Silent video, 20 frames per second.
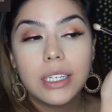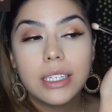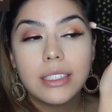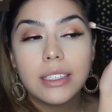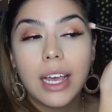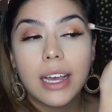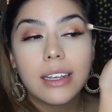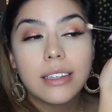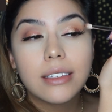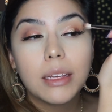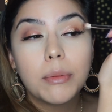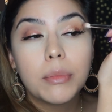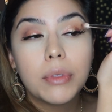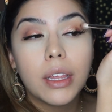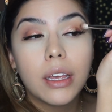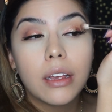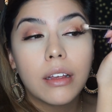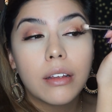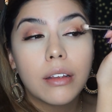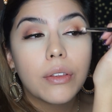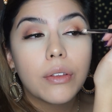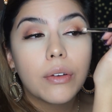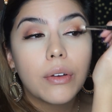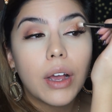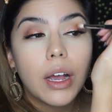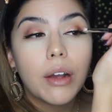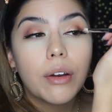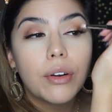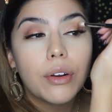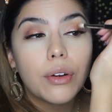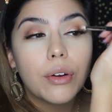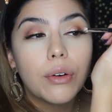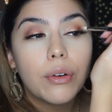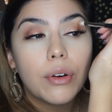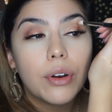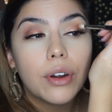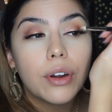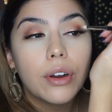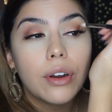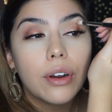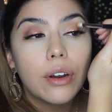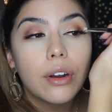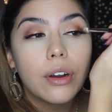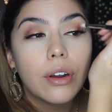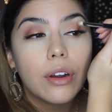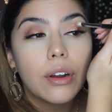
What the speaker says: exact same thing. So outer corner.